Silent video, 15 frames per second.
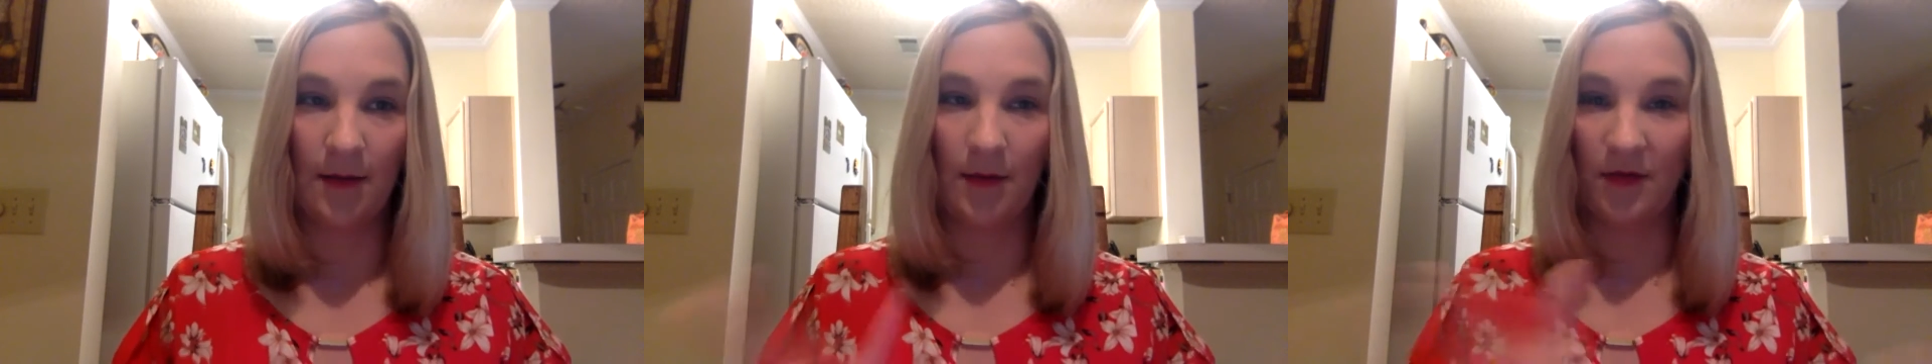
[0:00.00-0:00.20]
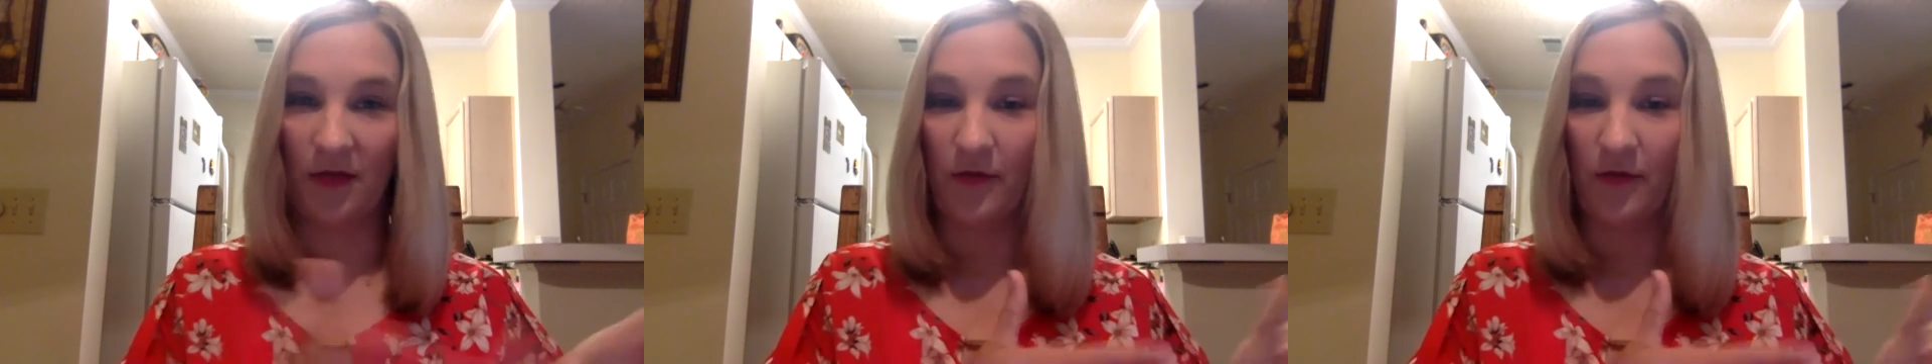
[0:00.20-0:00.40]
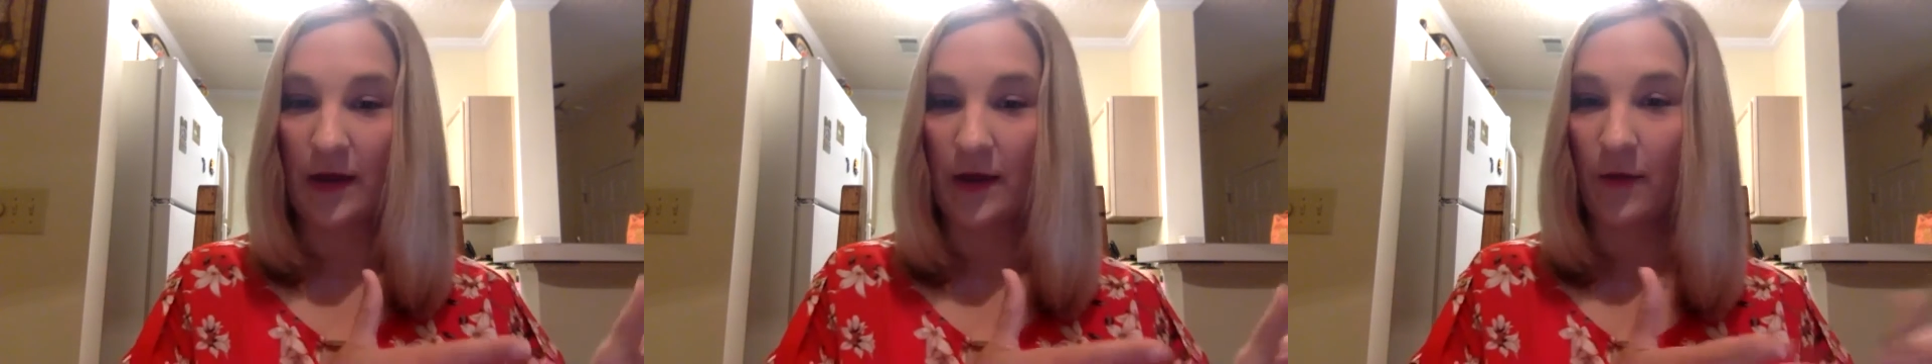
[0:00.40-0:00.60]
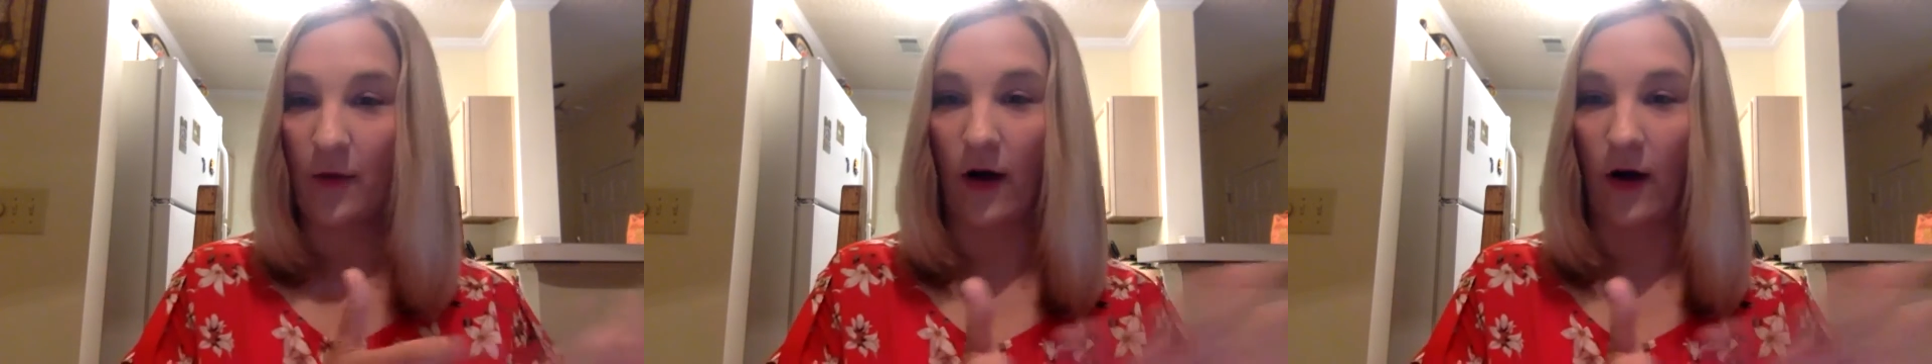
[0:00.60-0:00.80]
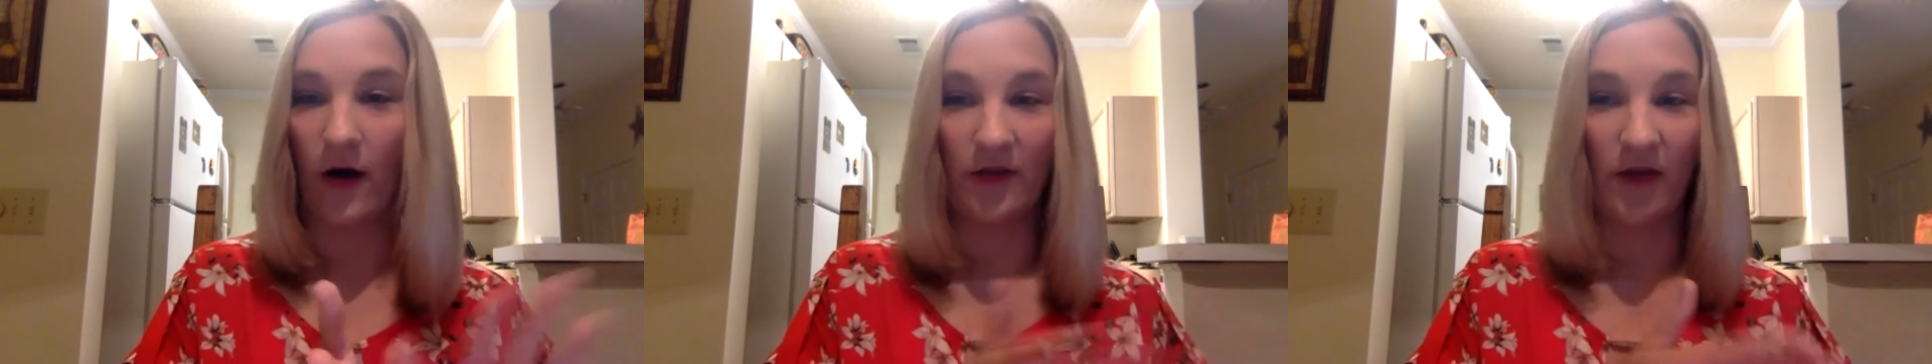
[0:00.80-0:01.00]
but the 3
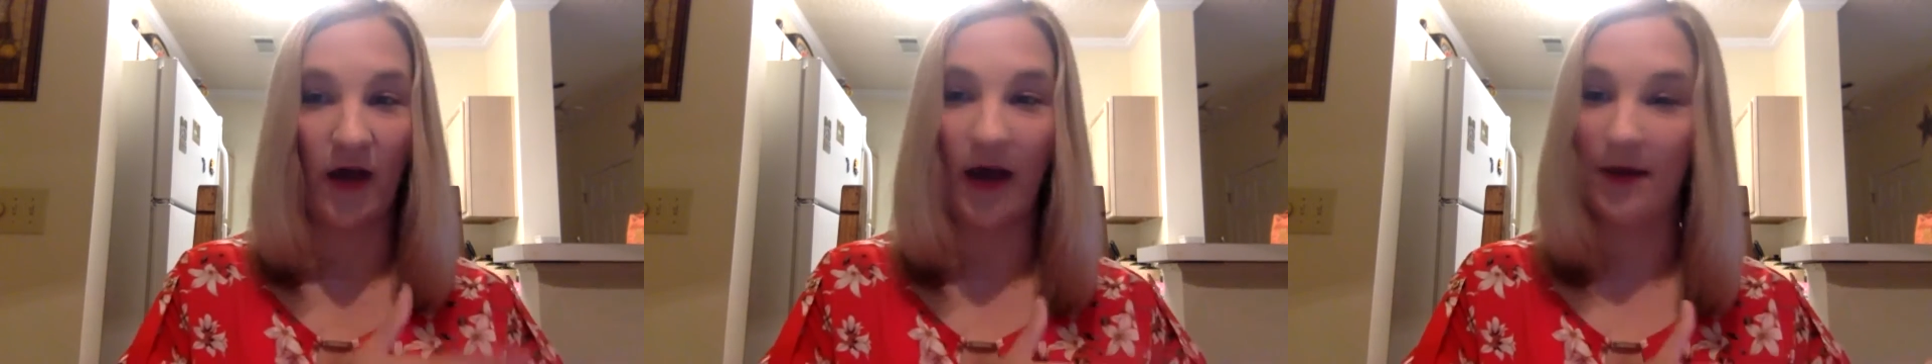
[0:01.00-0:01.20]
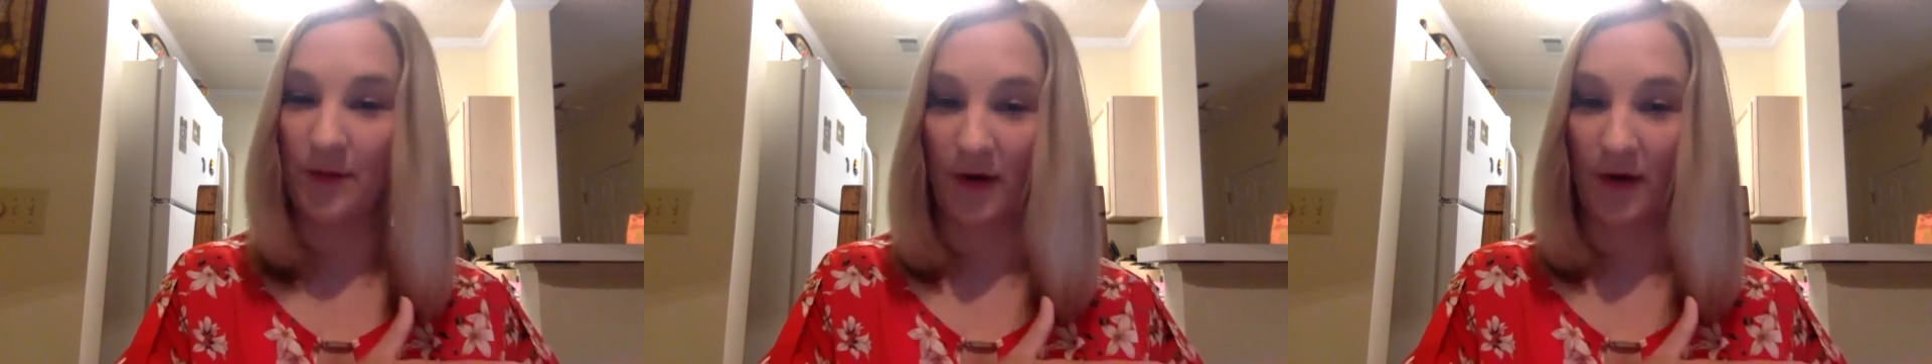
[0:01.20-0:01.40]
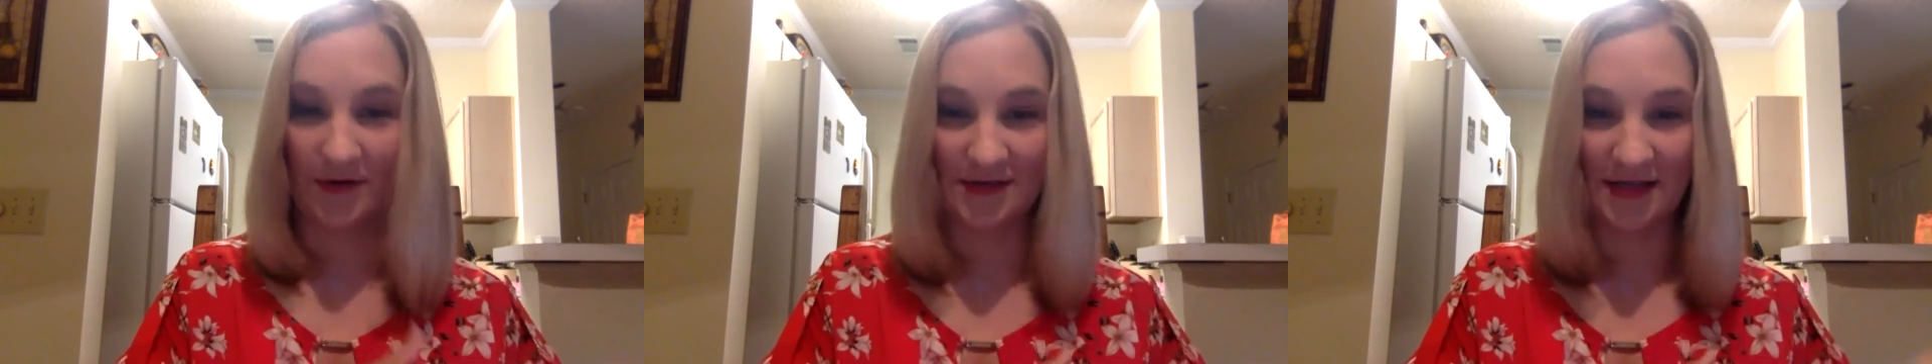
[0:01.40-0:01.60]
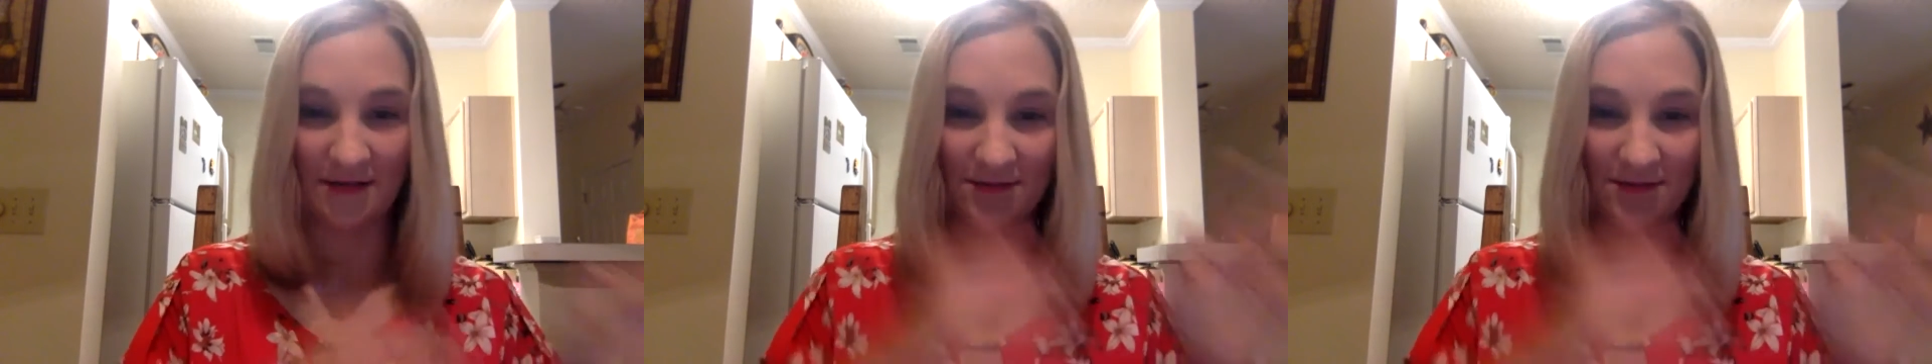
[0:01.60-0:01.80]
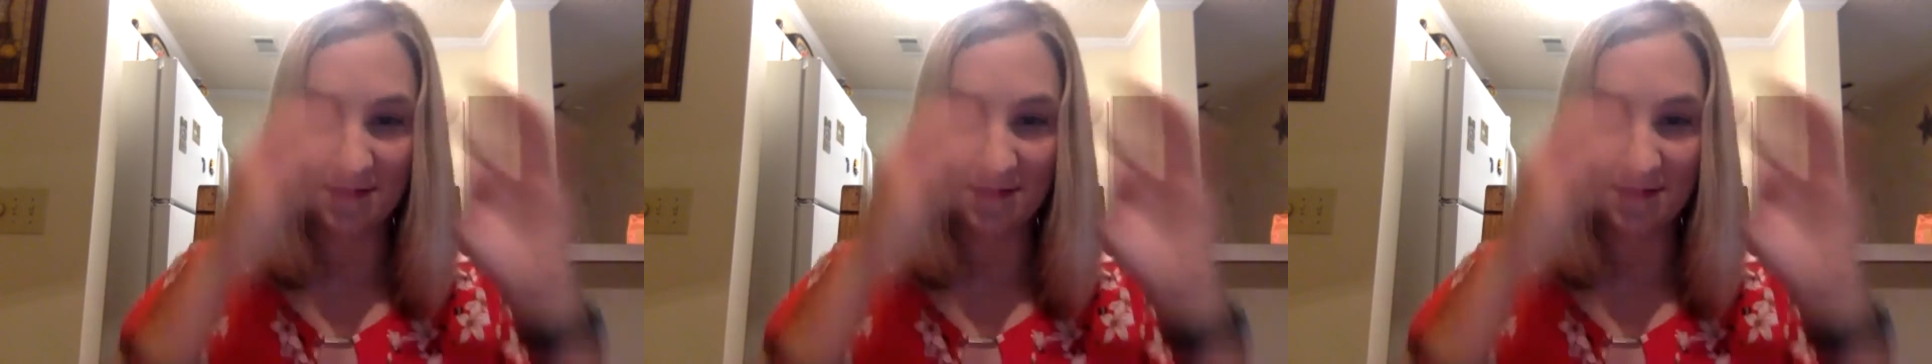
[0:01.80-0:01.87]
were all not in person.